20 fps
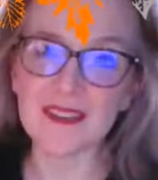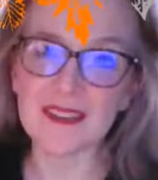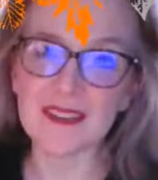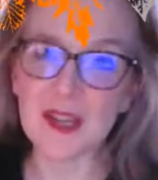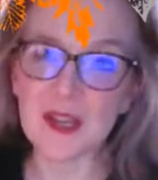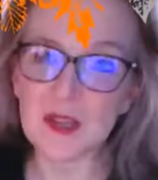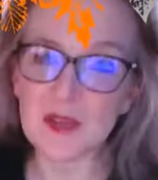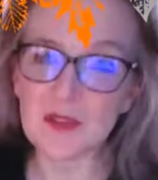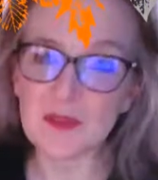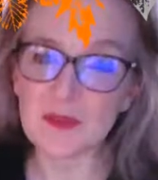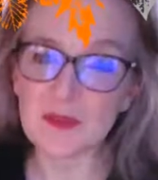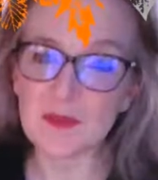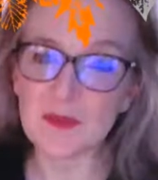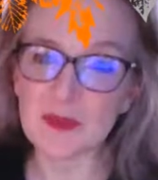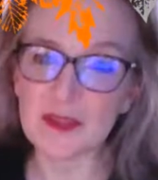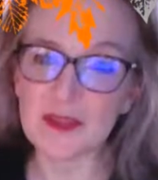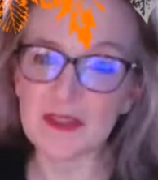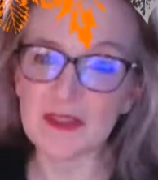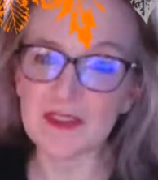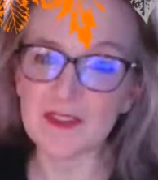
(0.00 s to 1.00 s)
Thank you for
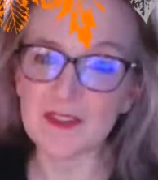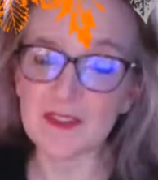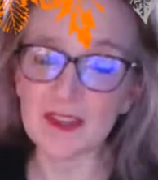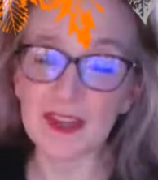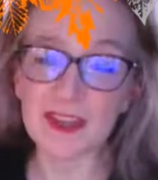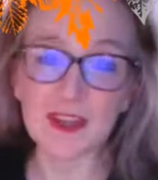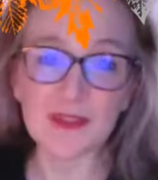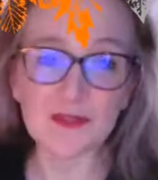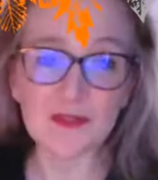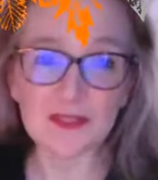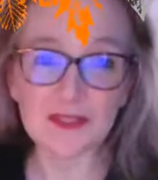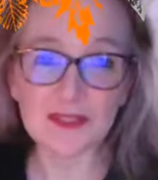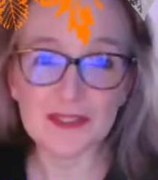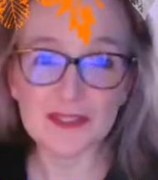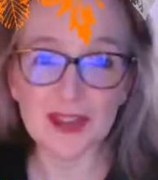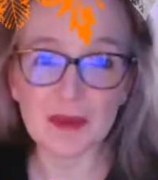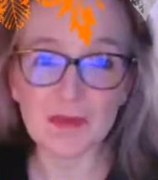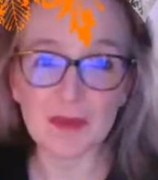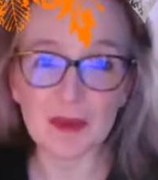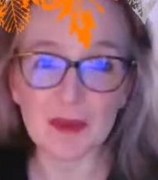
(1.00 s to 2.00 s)
being here. Thank you for
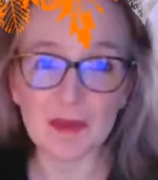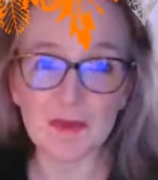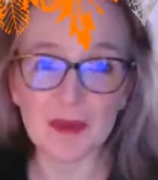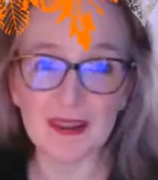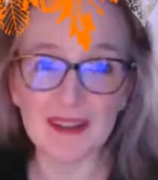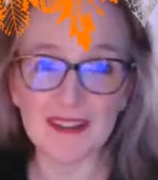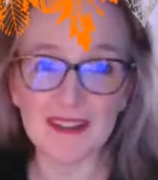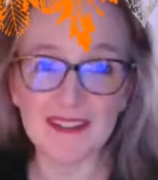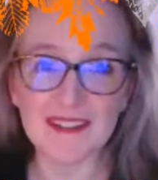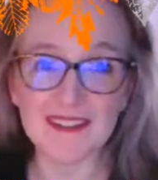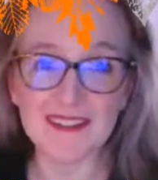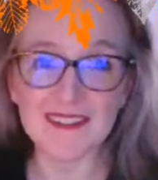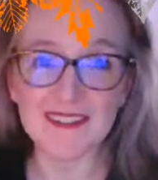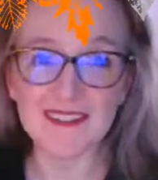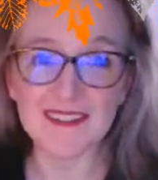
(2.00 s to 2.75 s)
stopping by.